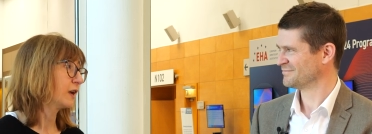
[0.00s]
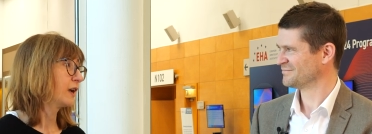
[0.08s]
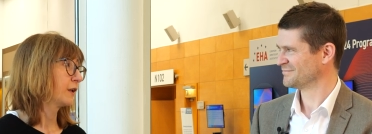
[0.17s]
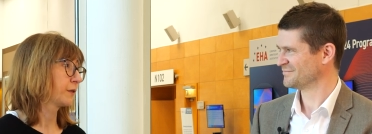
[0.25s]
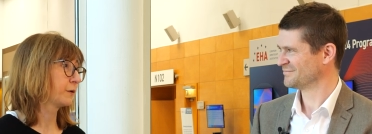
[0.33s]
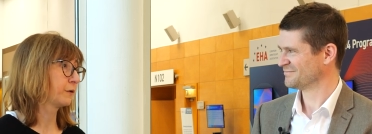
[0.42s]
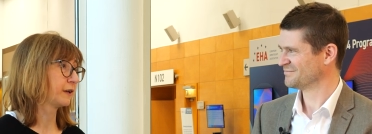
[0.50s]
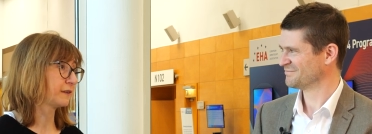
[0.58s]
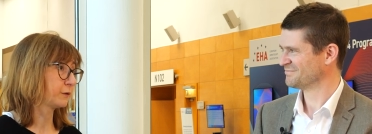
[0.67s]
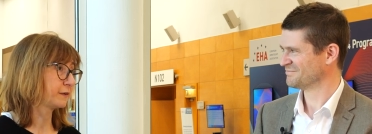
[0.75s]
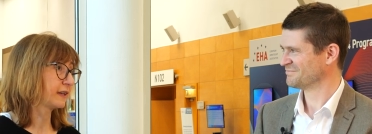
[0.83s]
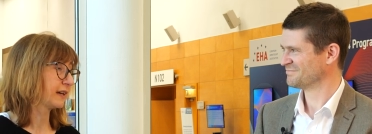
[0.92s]
Speaker 1: population. So as
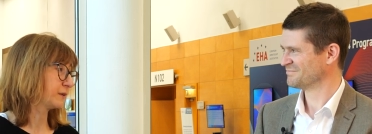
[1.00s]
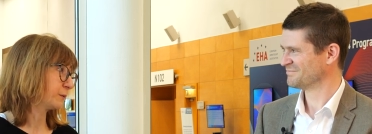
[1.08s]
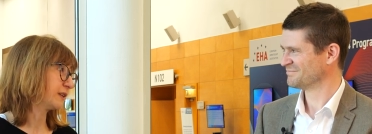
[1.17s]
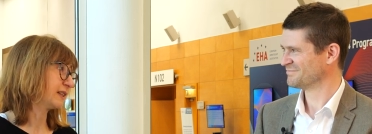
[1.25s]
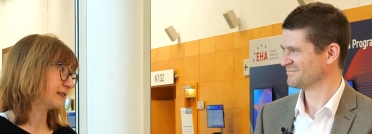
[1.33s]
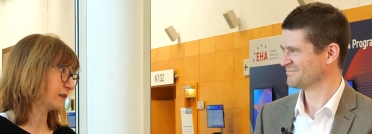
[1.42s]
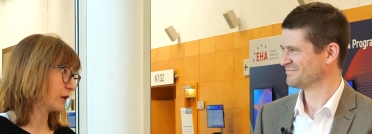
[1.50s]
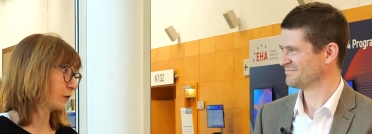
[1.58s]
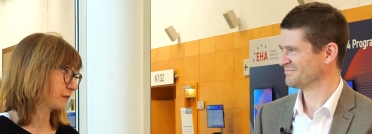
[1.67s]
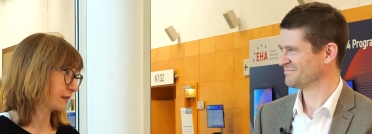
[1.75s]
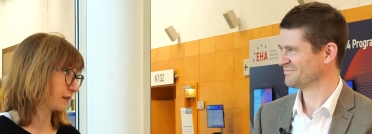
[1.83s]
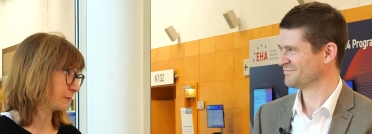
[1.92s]
you said, we need
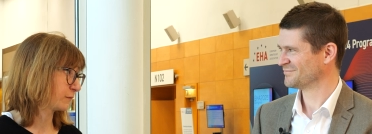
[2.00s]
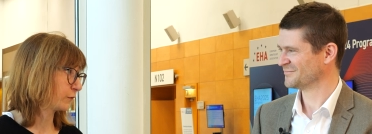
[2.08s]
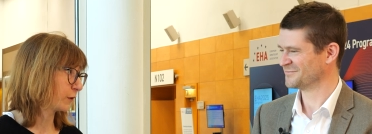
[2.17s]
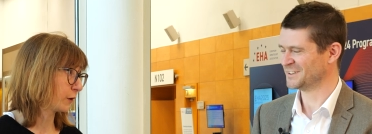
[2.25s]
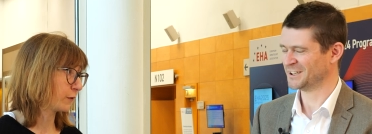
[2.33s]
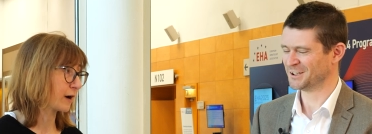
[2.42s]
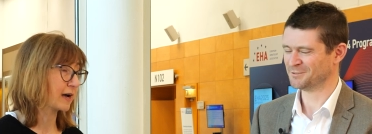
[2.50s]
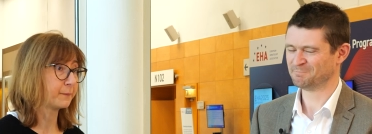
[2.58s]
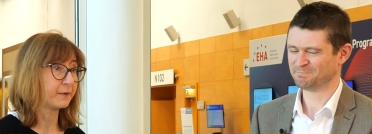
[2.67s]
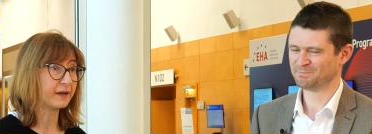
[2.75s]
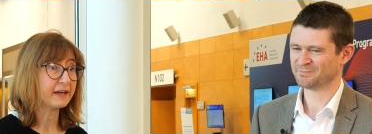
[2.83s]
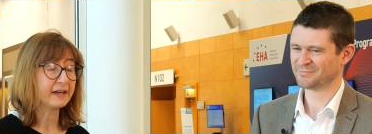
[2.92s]
long-term follow-up
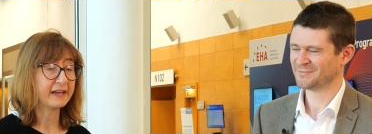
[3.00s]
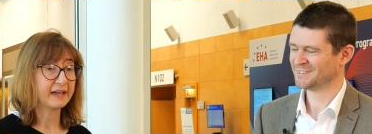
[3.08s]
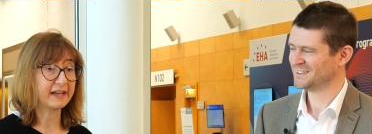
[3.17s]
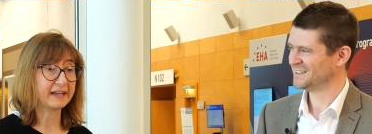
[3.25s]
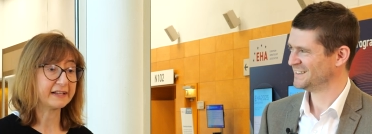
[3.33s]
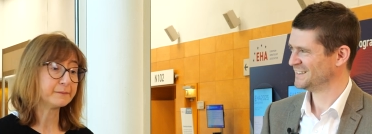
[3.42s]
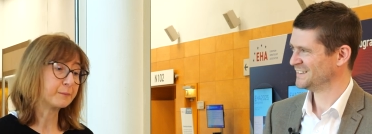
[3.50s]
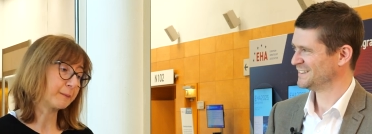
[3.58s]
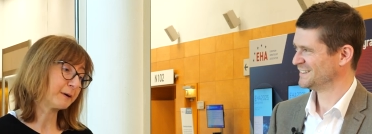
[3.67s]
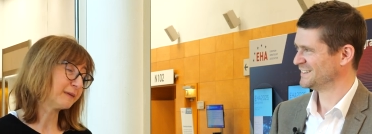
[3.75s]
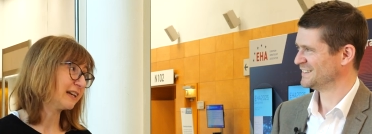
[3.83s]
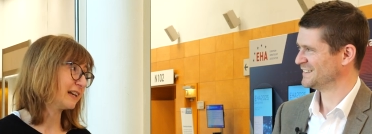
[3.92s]
uh, and
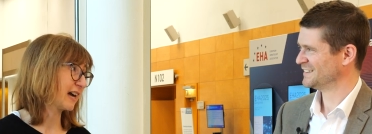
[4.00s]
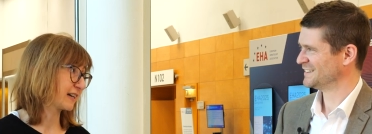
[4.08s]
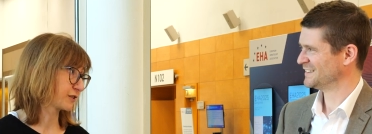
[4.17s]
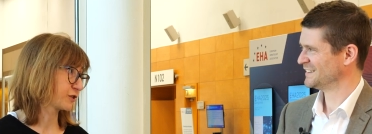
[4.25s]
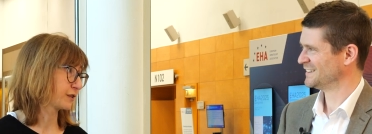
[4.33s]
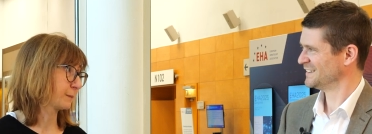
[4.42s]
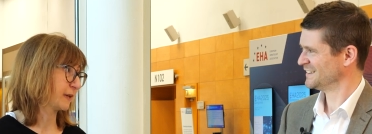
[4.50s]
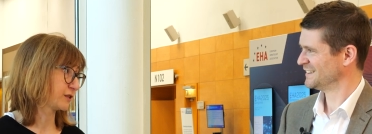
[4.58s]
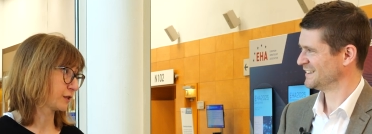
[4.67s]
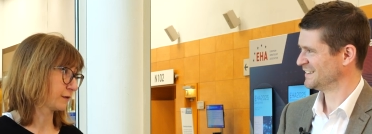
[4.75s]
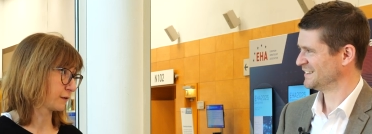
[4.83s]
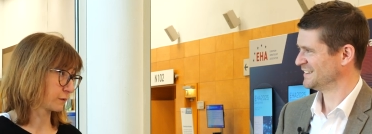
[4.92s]
probably larger
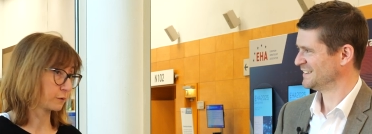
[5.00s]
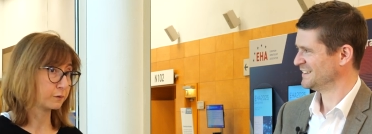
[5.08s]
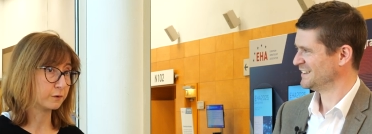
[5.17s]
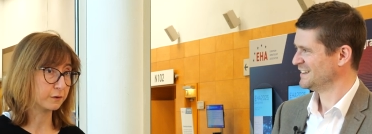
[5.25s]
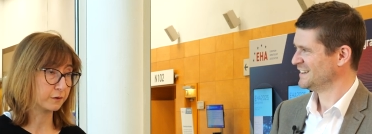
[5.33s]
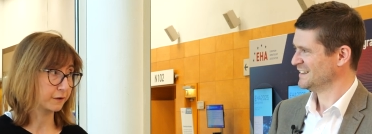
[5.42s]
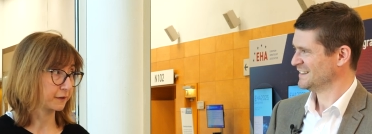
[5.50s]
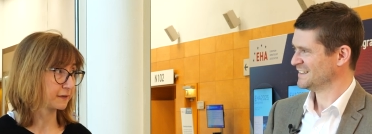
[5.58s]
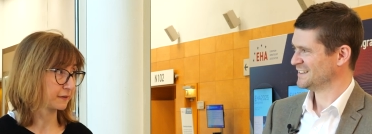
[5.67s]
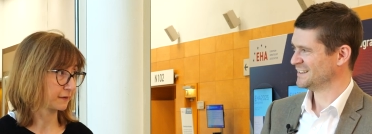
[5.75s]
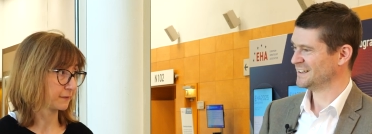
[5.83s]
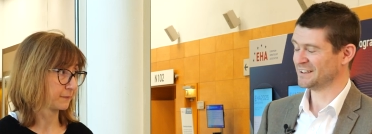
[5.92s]
patients cohort.
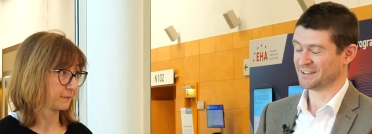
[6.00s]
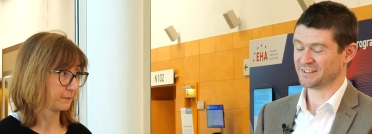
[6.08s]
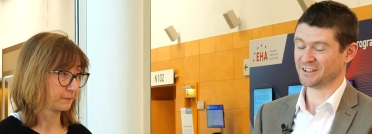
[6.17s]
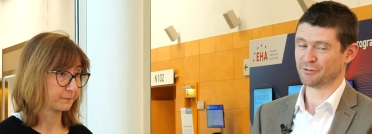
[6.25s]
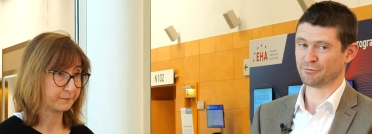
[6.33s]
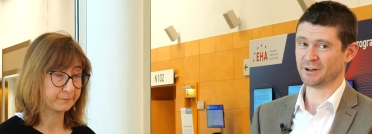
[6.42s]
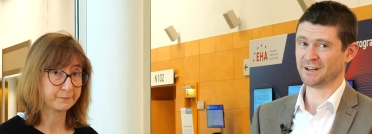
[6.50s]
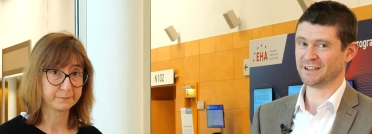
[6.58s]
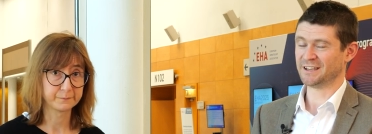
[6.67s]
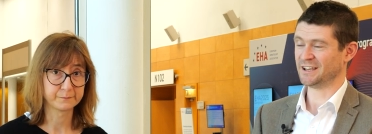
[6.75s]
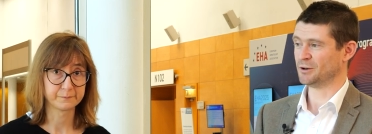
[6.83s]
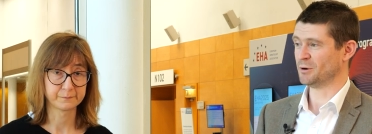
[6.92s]
Speaker 2: And I think a really
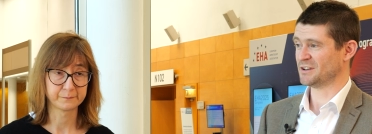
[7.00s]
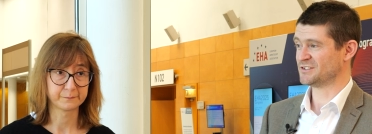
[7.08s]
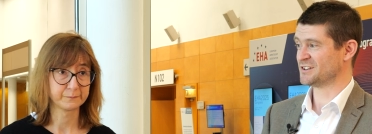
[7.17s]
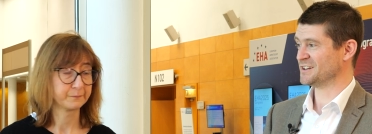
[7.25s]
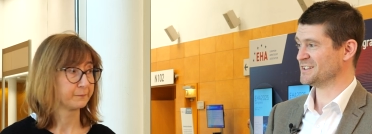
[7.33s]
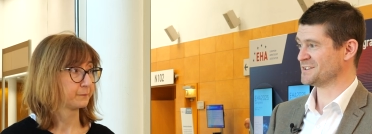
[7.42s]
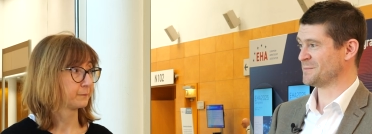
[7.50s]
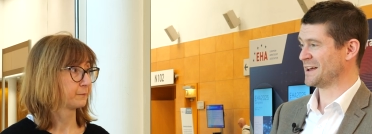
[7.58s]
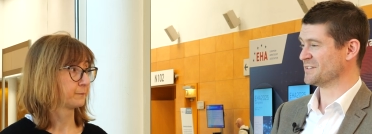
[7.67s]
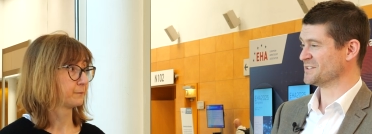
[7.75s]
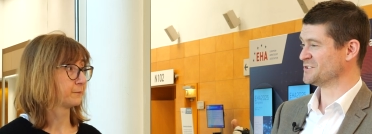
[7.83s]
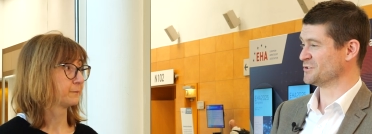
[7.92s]
key question is
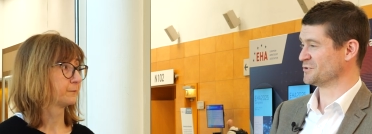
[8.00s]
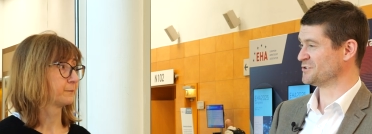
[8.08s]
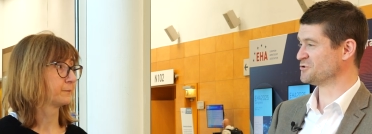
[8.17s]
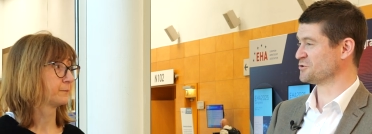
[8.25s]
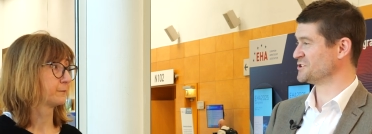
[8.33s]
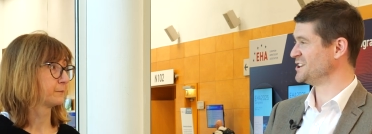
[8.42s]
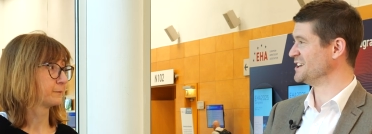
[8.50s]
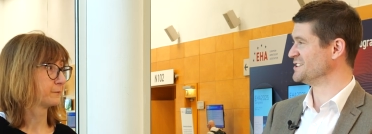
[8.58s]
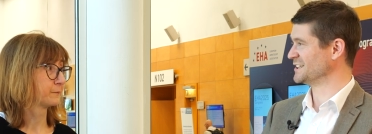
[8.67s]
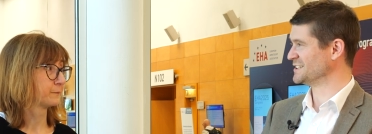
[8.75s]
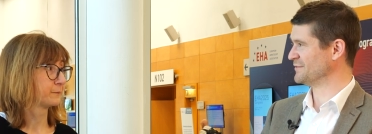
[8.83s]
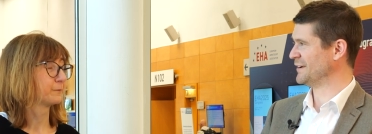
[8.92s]
about the sort of
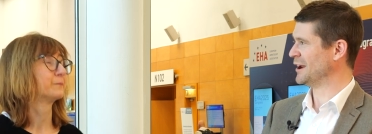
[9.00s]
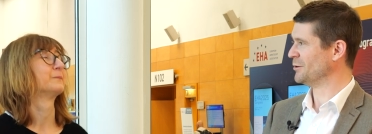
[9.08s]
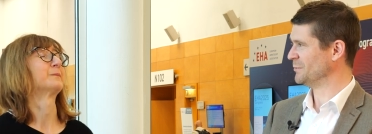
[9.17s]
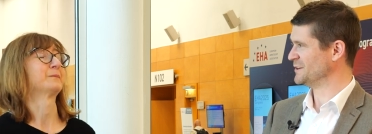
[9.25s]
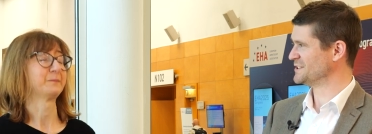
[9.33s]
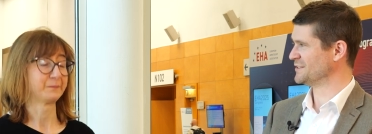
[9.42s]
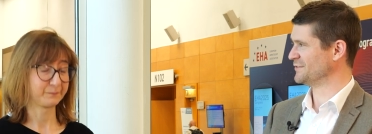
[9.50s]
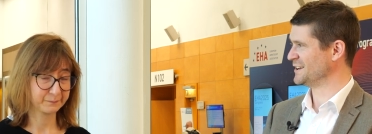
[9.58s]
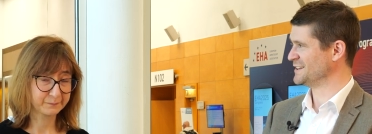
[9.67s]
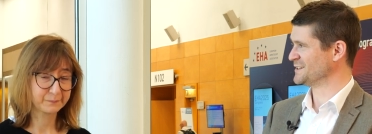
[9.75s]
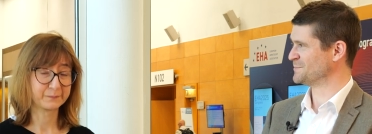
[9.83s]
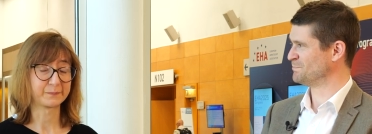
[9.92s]
strategic development of
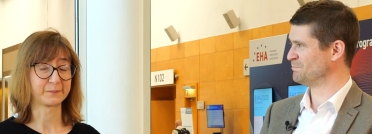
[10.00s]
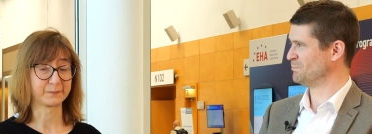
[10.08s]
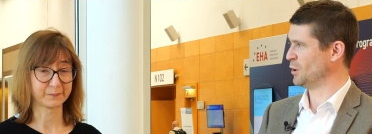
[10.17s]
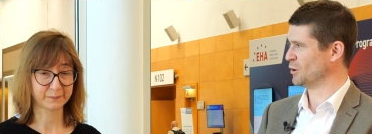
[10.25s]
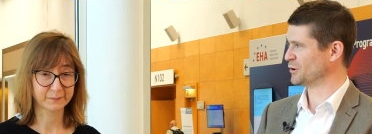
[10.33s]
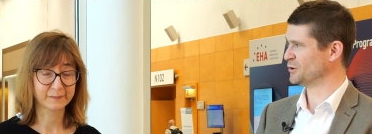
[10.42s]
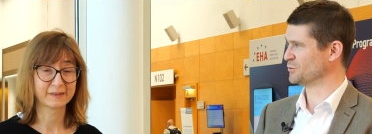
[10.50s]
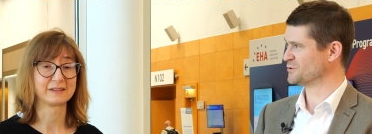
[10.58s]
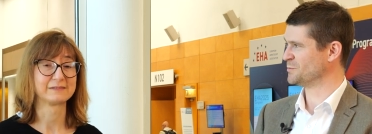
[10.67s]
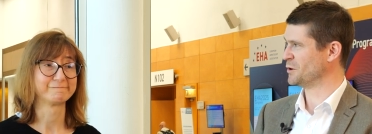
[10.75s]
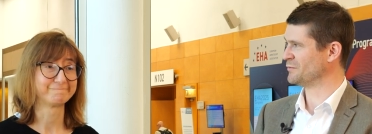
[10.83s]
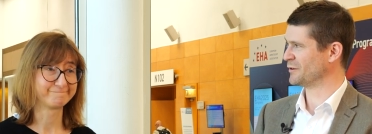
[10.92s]
these molecules
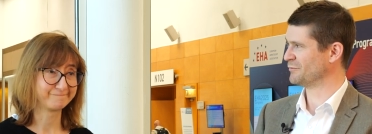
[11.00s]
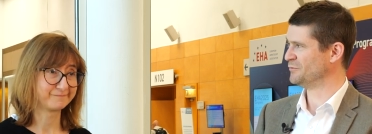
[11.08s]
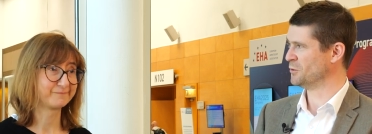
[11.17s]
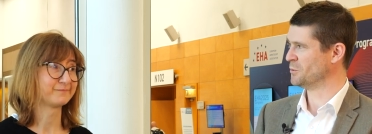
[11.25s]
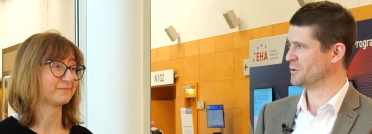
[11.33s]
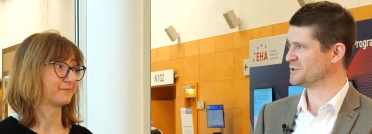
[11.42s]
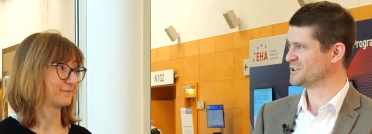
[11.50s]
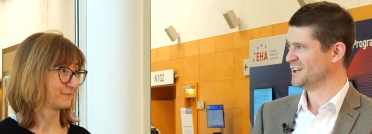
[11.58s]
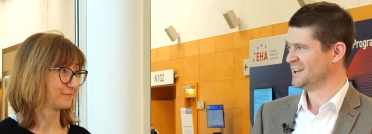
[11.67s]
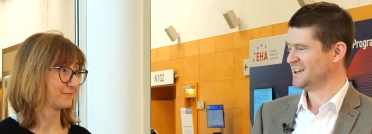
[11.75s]
moving forward,